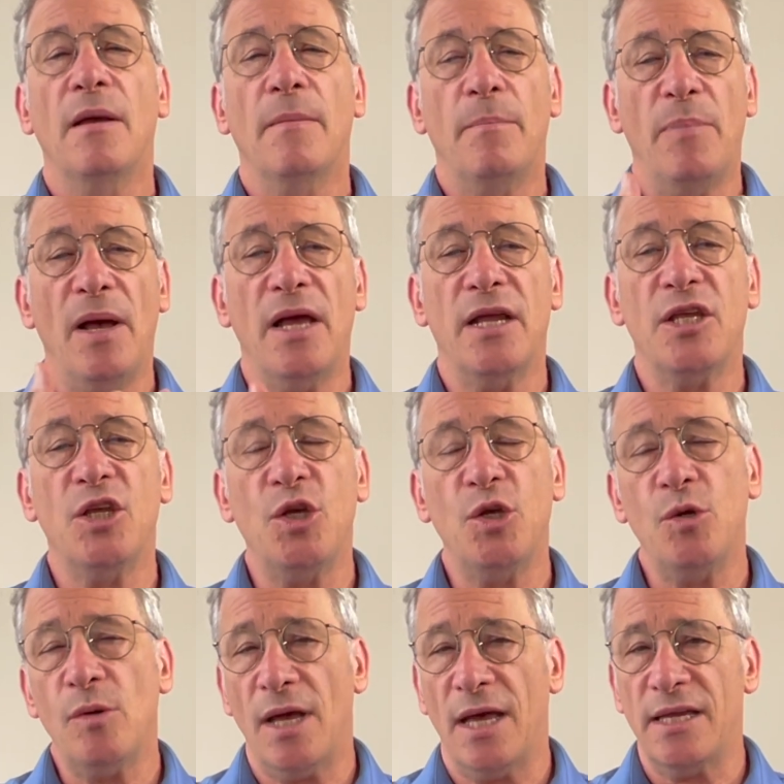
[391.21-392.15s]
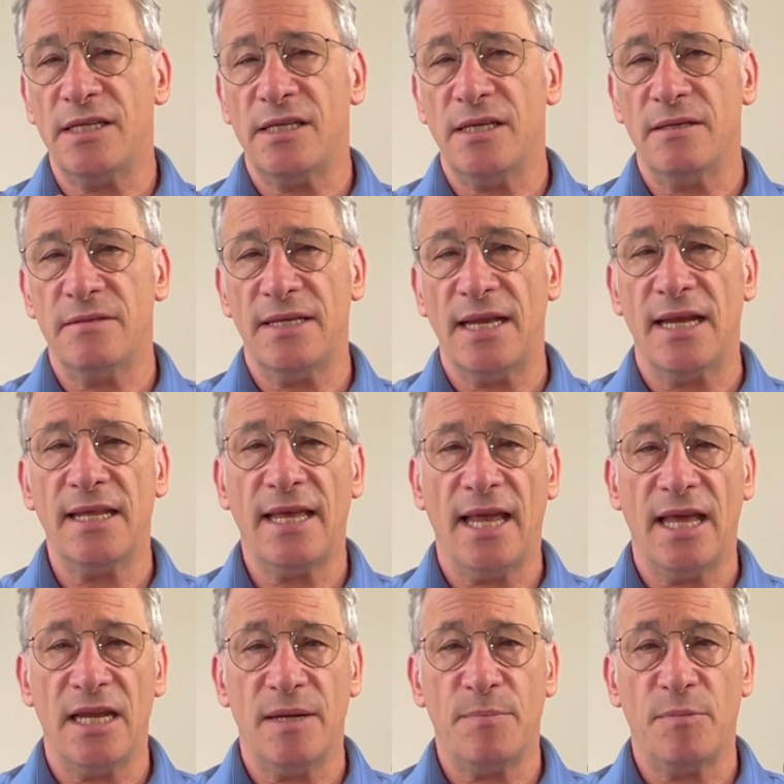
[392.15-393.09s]
But you, as a
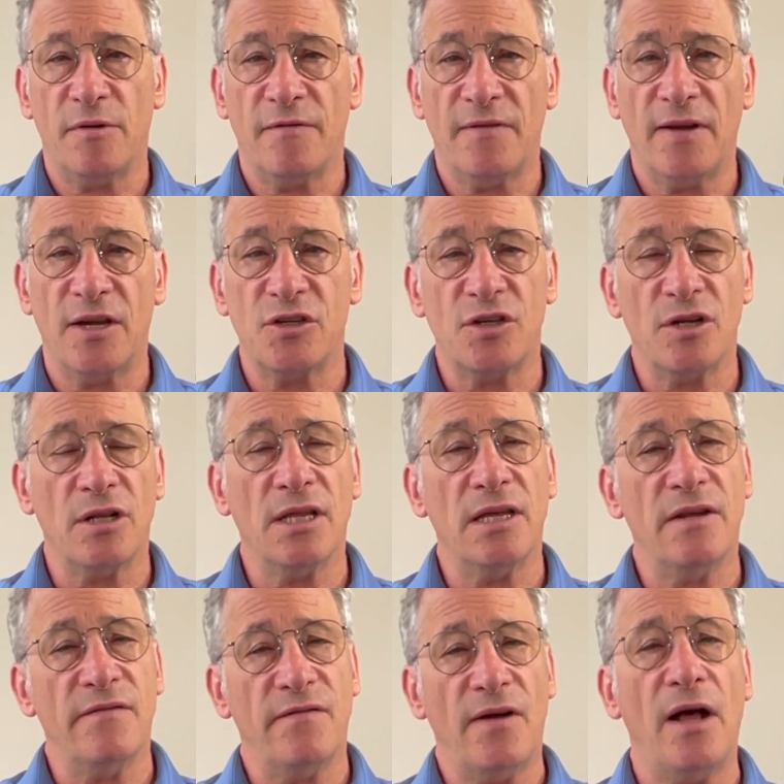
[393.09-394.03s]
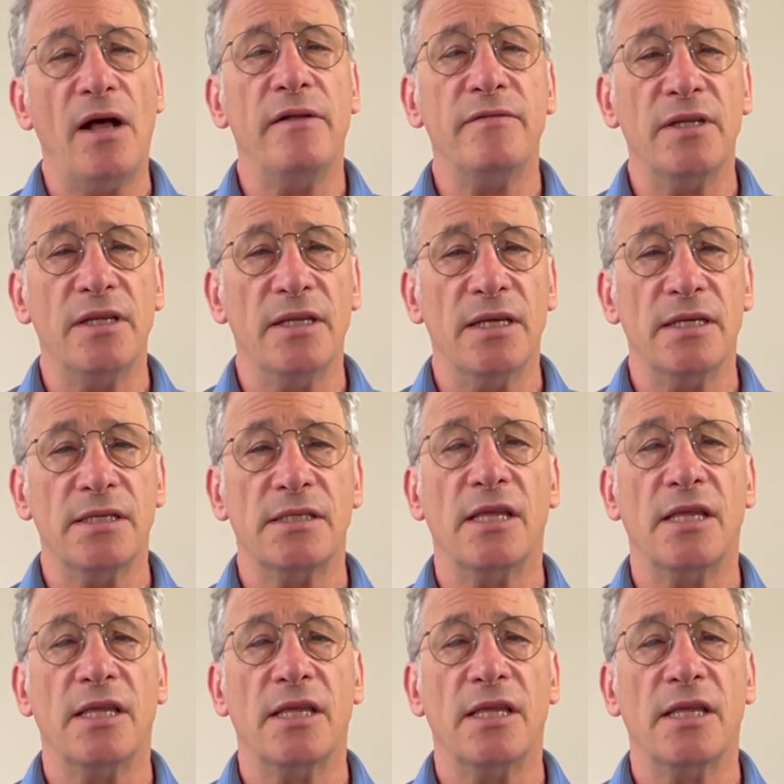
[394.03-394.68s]
dedicated professional involved in this,